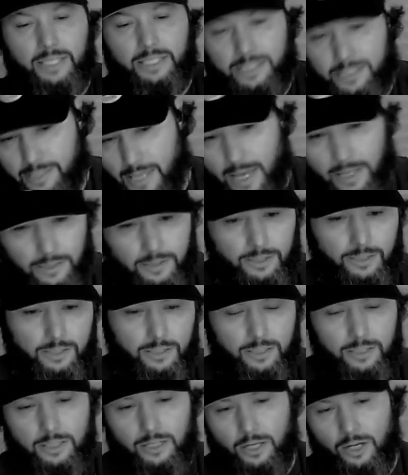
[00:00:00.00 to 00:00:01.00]

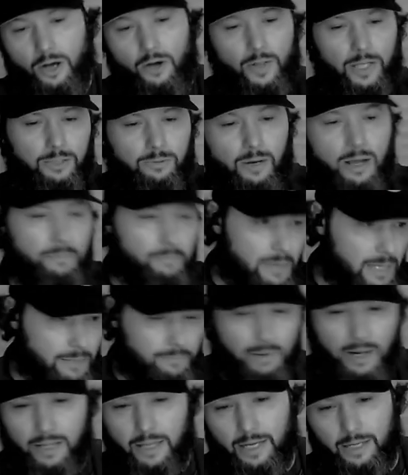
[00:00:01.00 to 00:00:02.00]
sense, you know? That's what I mean
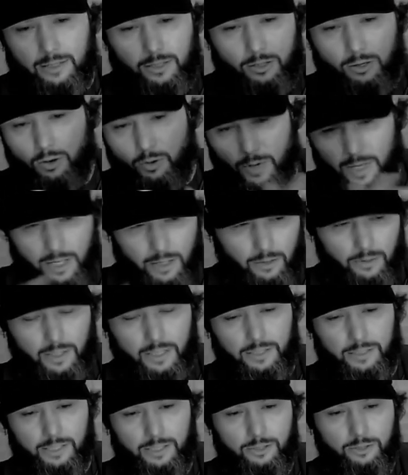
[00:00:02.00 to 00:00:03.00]
by like
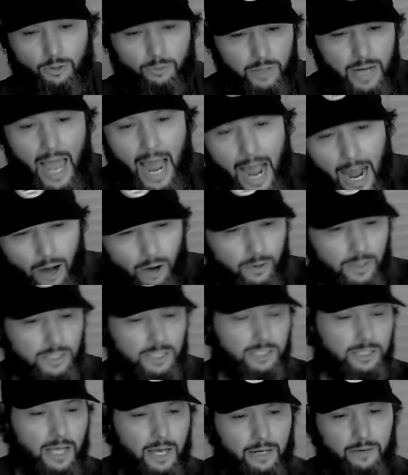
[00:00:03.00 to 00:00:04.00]
coherence. So now
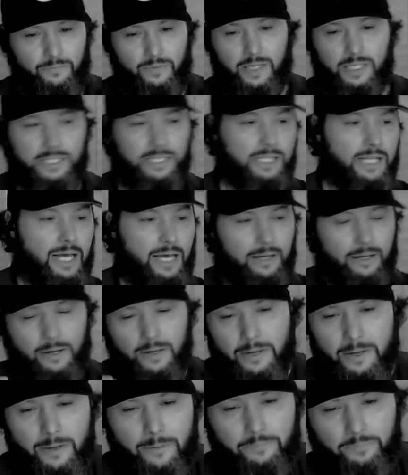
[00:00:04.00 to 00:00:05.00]
instead of this like
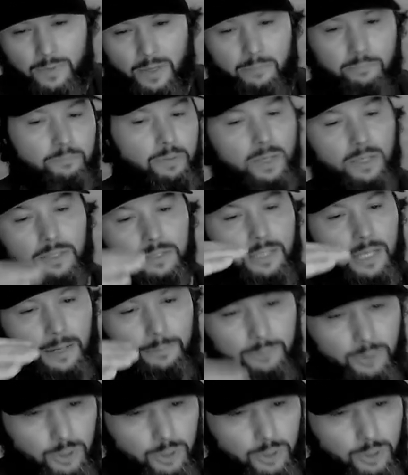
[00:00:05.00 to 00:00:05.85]
build up